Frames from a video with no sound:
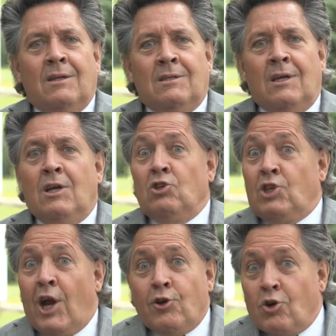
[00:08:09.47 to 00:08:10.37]
to
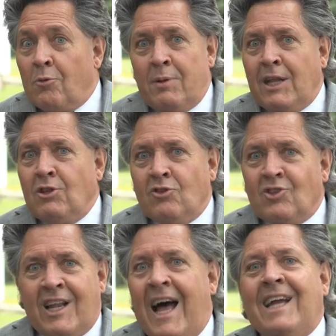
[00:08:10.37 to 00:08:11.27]
share your opinions
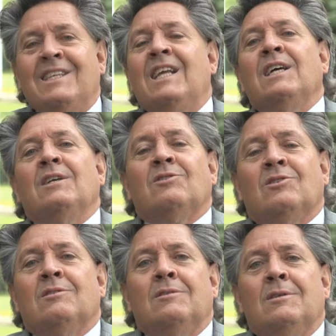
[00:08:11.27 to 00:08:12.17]
and
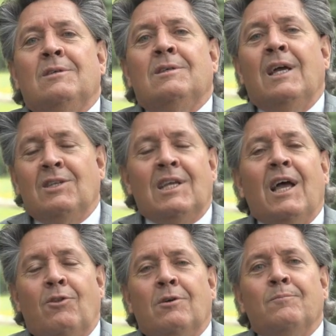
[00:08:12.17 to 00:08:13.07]
ideas. And
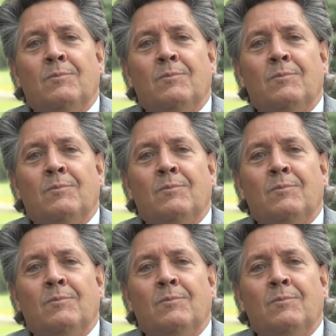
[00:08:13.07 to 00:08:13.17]
together,